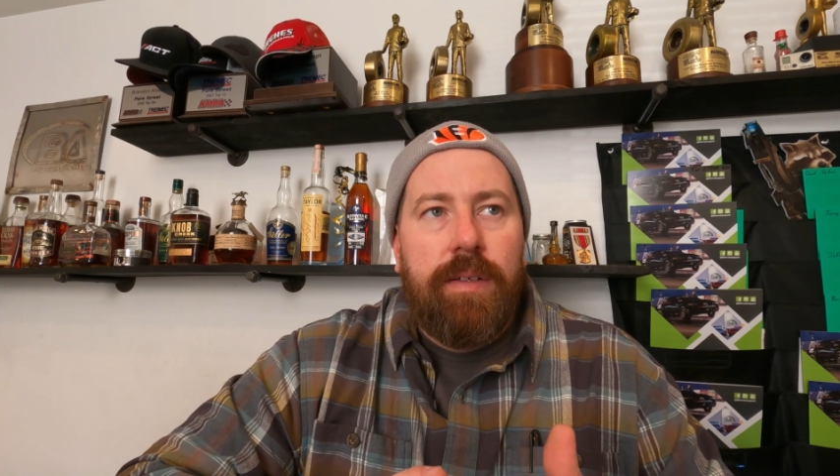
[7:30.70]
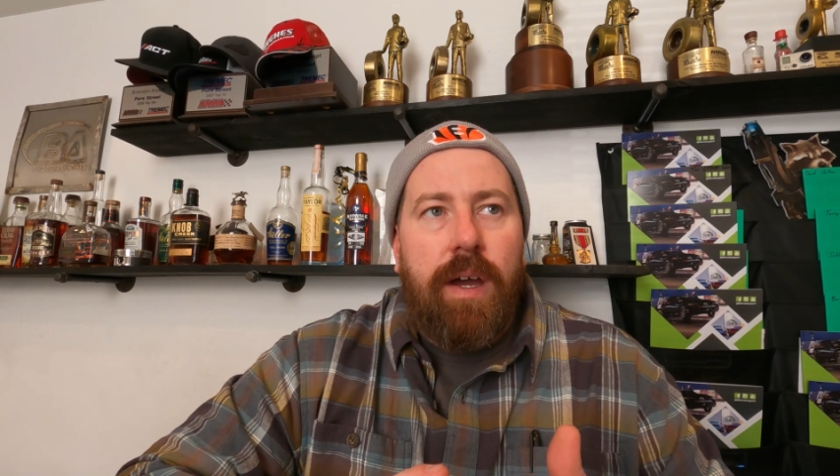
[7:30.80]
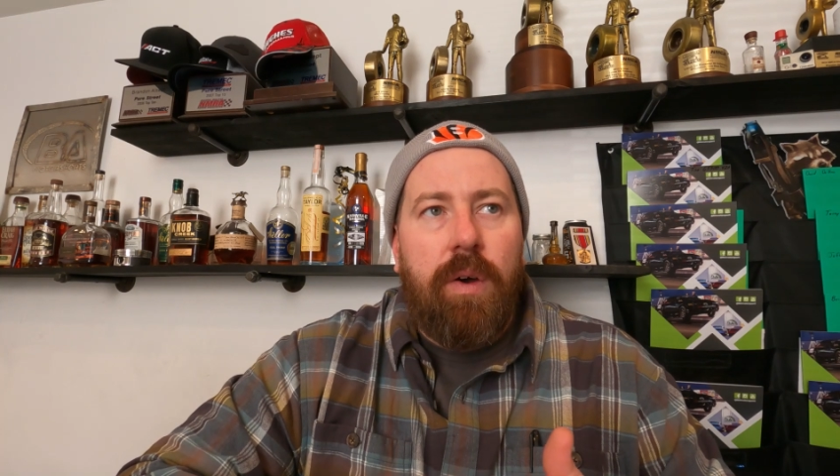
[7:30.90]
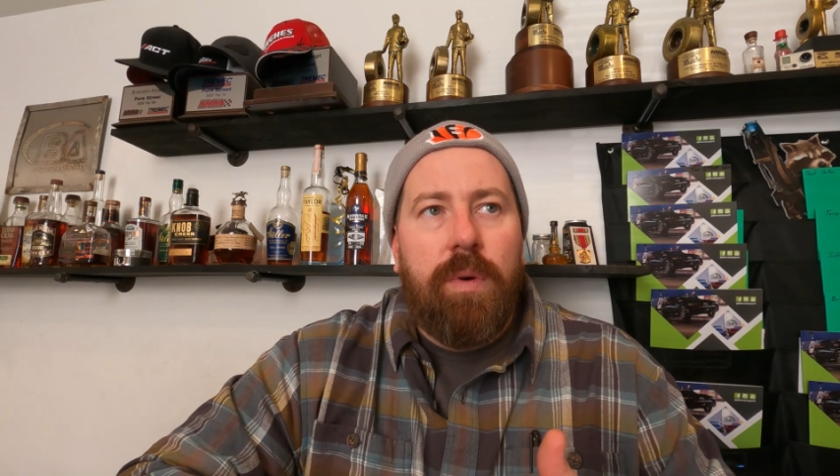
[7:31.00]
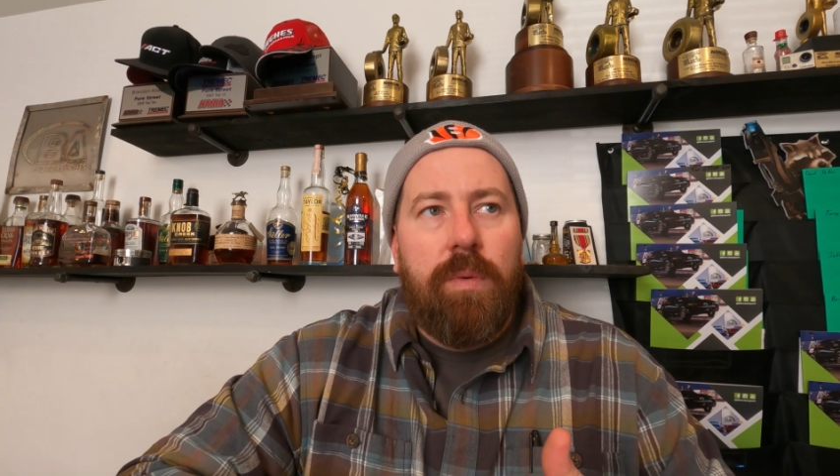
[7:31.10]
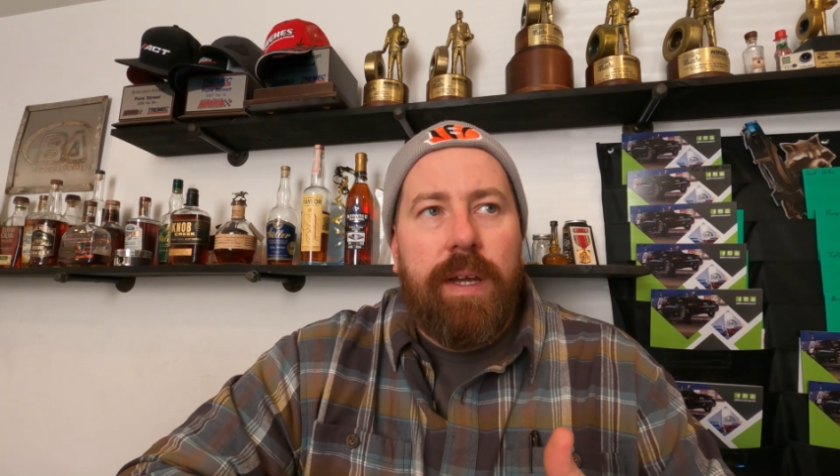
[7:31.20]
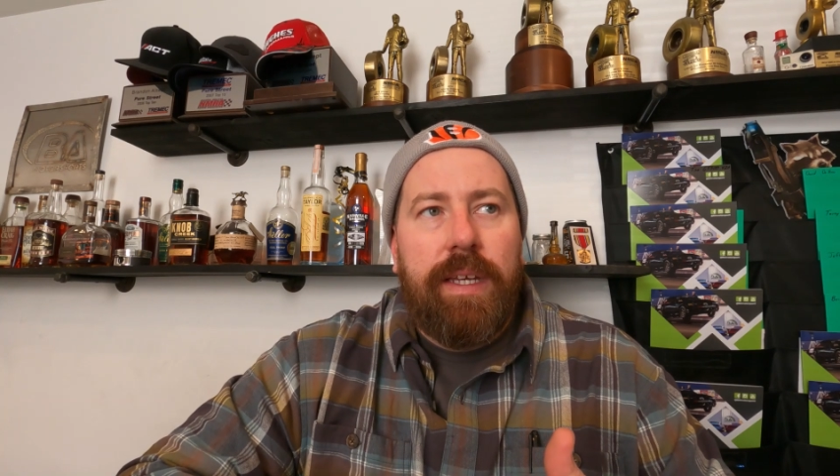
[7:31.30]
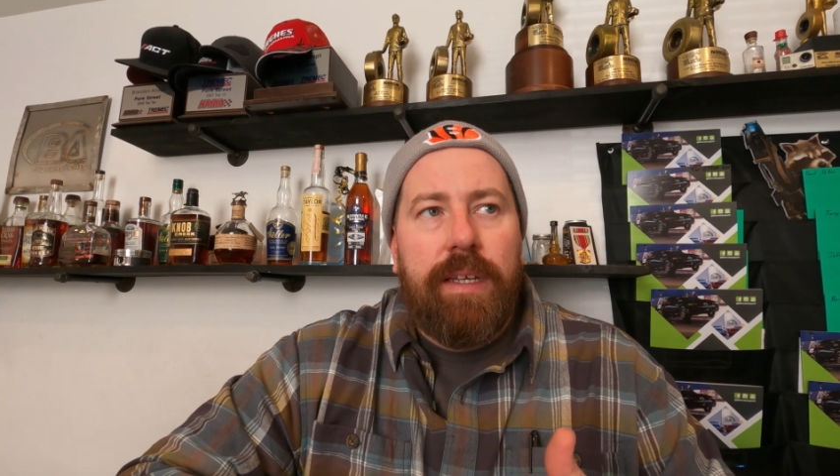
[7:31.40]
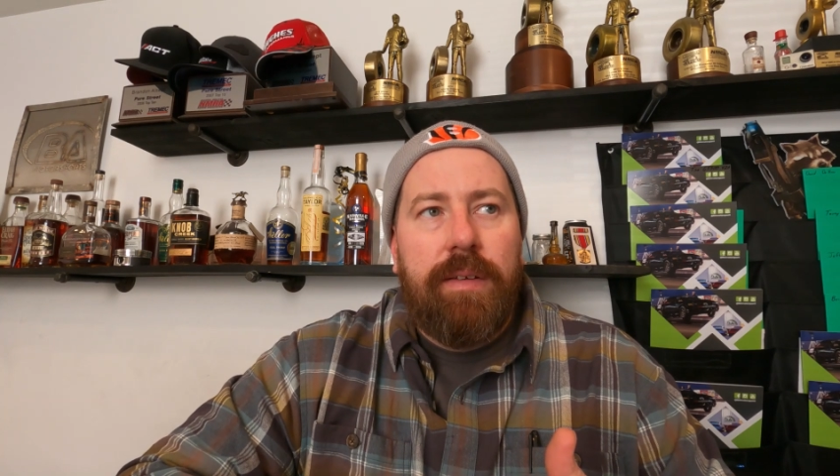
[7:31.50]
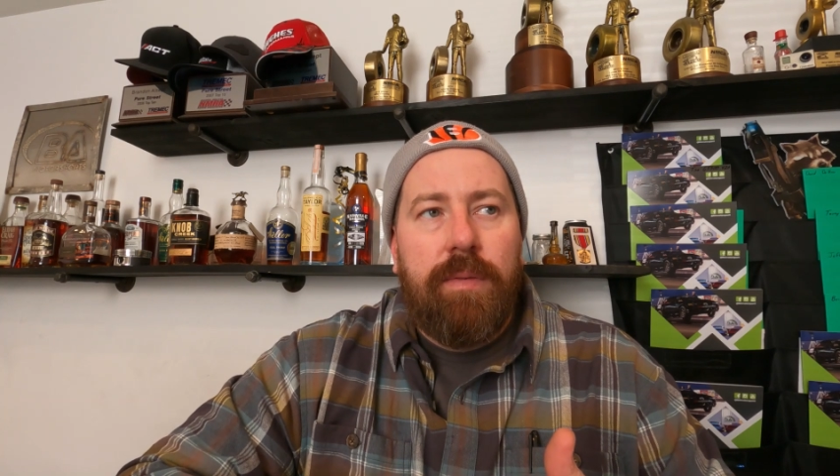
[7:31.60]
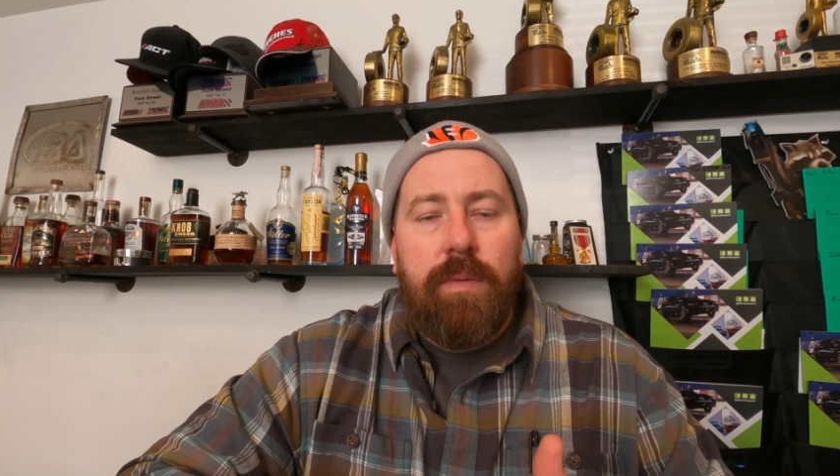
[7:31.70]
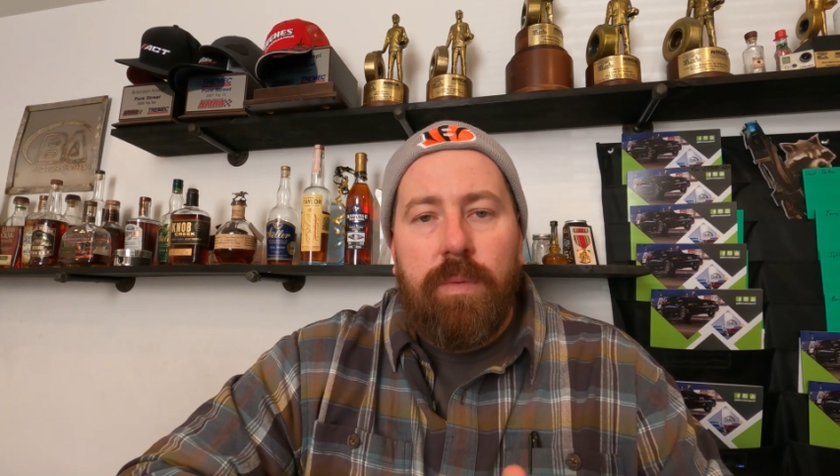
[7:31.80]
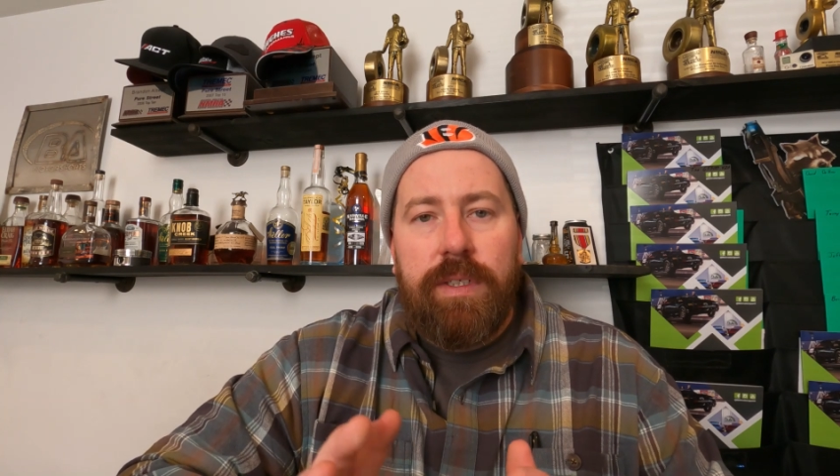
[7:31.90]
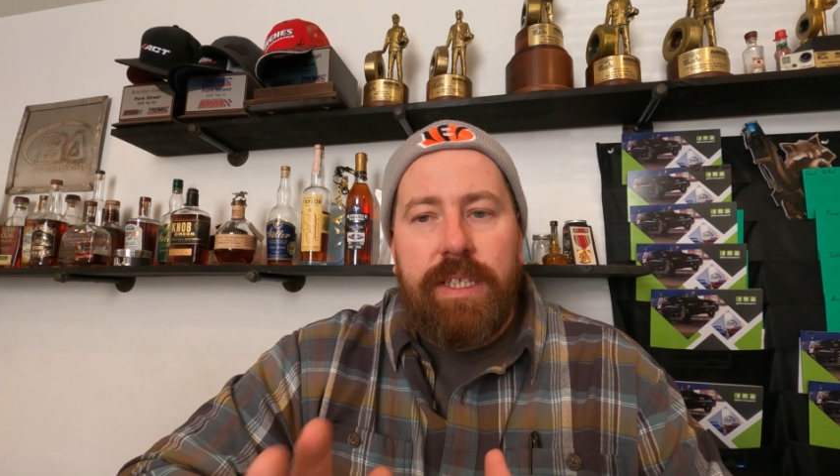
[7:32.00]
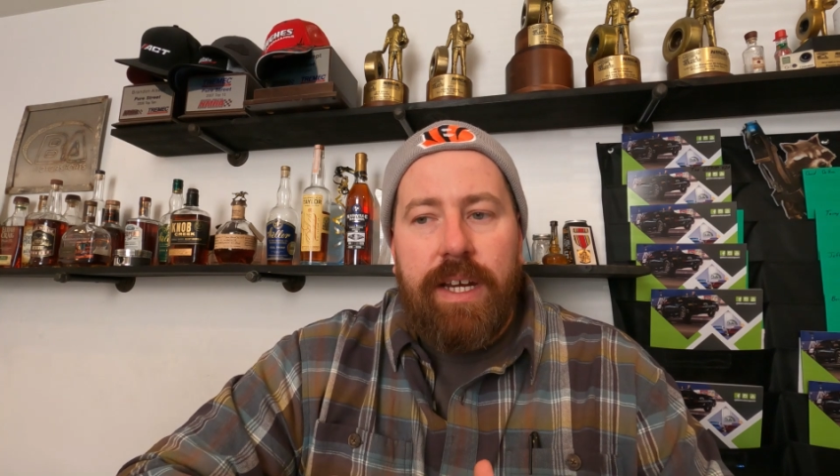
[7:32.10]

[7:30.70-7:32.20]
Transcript: All we're waiting, which